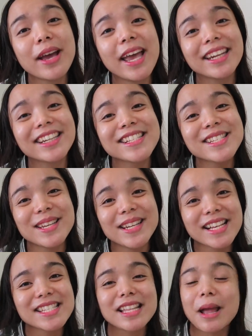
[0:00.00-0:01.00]
And I'll see you
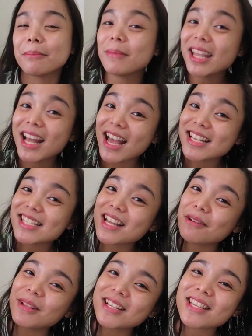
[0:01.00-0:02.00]
next time. Bye, guys.
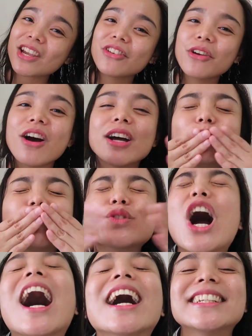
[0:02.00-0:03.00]
God bless everyone.
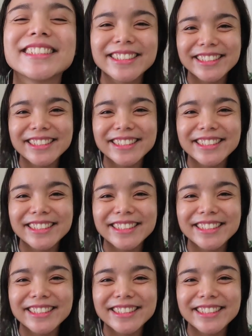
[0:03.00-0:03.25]
Mwah!